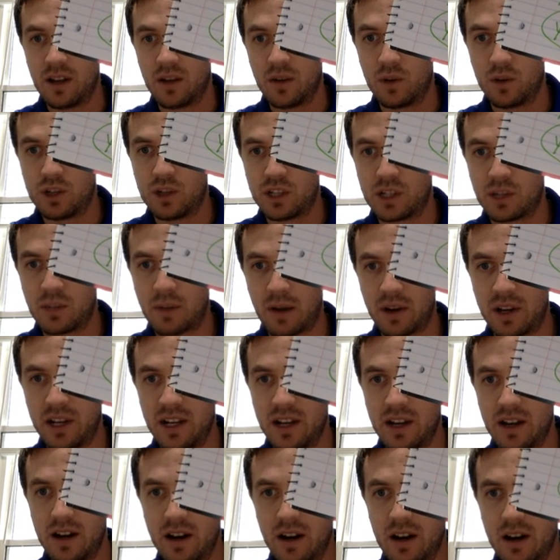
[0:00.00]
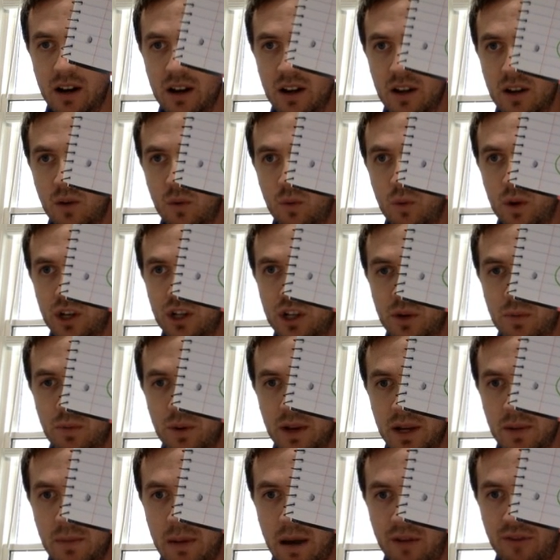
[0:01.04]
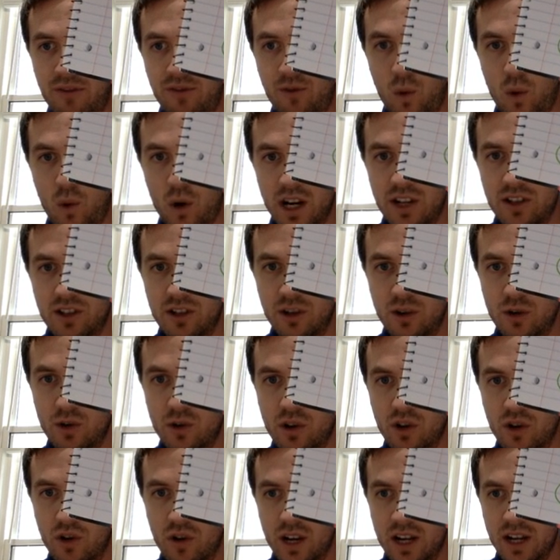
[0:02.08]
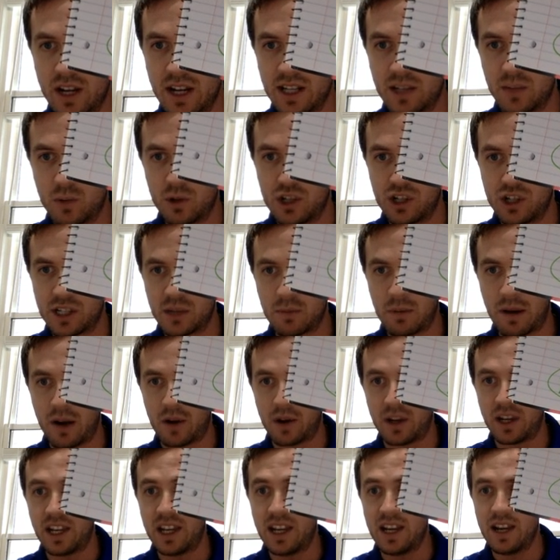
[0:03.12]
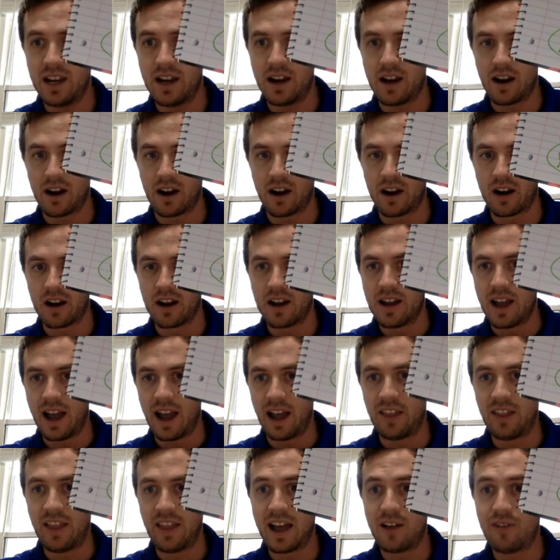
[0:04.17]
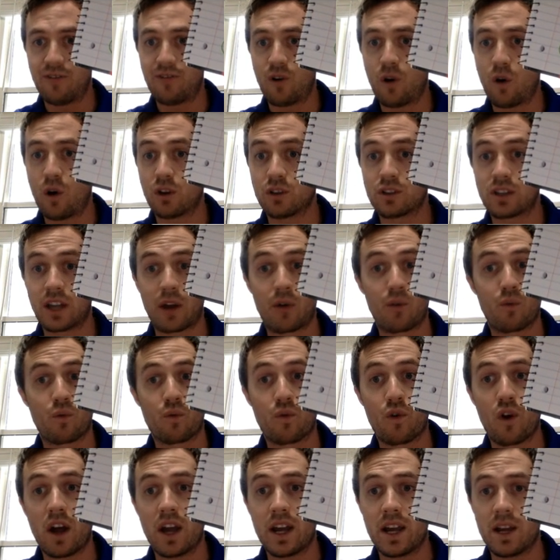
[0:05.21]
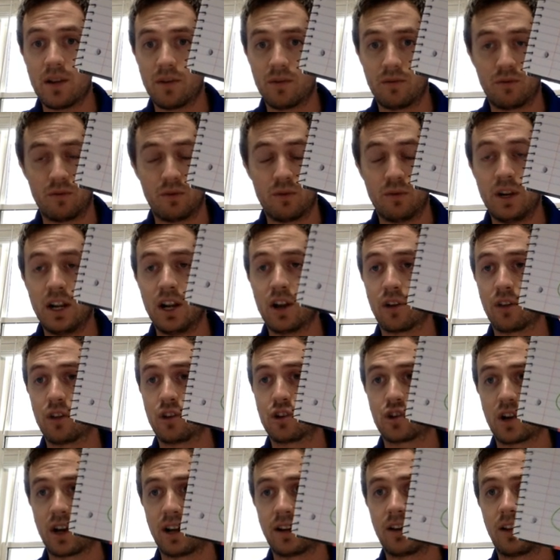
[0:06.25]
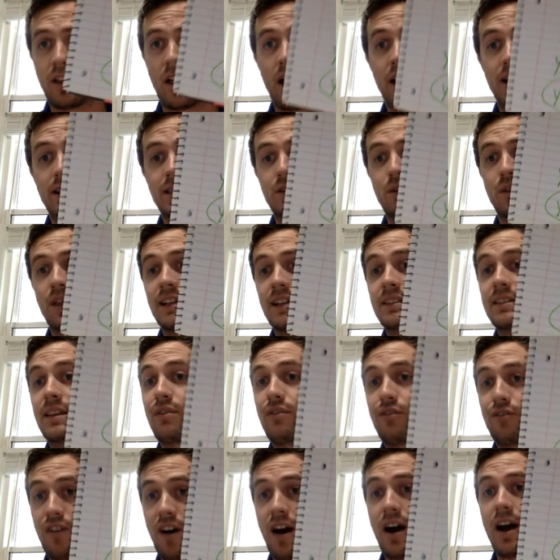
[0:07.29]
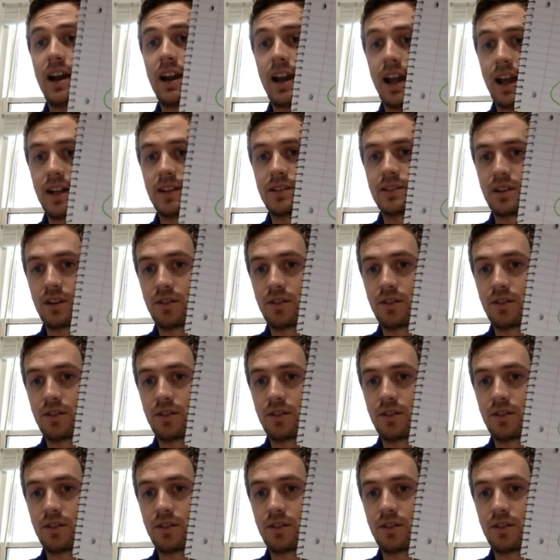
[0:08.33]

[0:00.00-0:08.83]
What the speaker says: which is about here, we should be about 42 degrees, which is about here. And that falls like right near the trend line. So that's a fine answer.